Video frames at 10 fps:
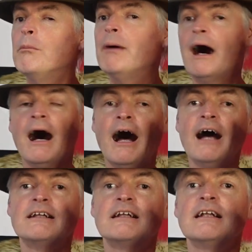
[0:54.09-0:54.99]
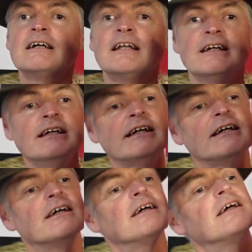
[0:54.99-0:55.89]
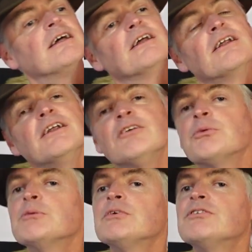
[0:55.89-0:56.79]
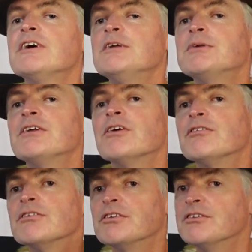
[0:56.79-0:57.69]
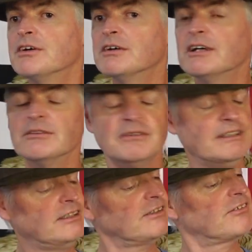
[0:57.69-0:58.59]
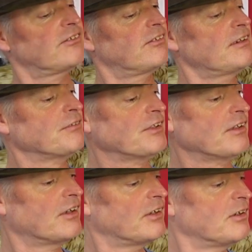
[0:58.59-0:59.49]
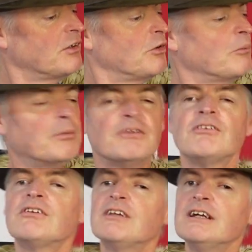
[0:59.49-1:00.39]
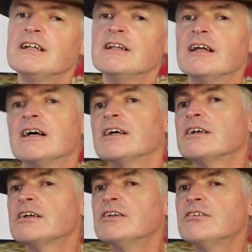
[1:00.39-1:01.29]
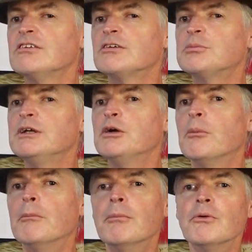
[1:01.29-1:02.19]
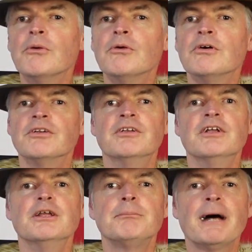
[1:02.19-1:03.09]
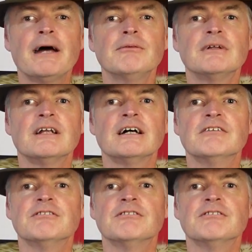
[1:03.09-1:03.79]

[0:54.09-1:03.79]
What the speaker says: but luckily this one was 30% off, so only £7. But still considerably more than the Poundland